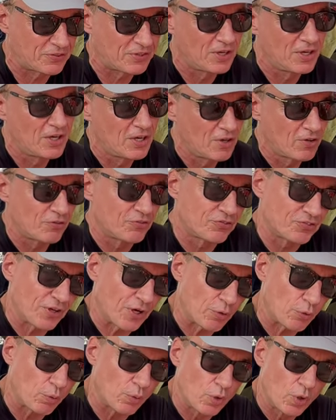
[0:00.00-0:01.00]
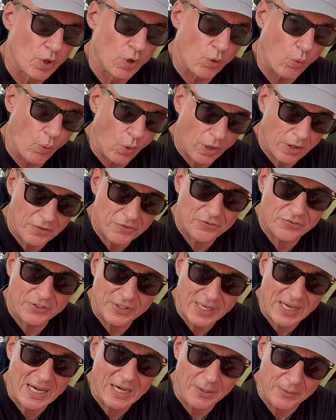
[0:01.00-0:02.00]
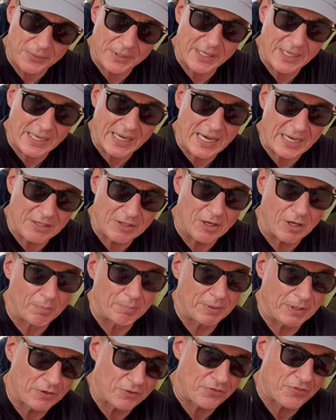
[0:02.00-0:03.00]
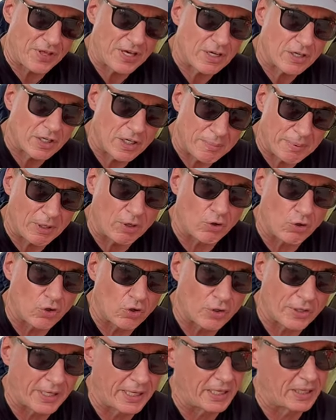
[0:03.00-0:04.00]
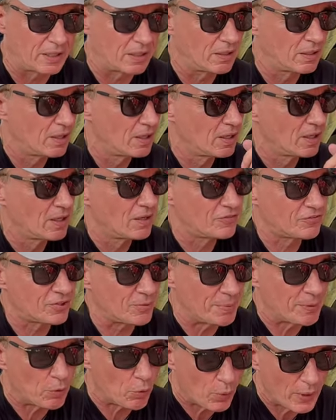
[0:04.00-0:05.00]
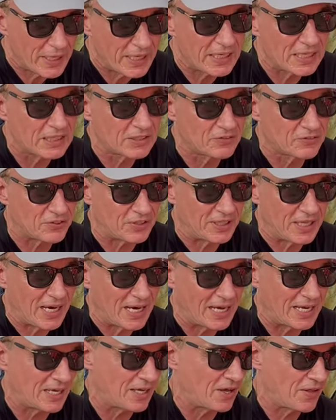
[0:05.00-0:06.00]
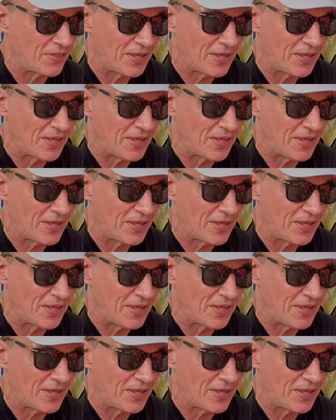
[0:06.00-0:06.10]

So I want to see how they're getting on, because they're going to be looking to be winning today.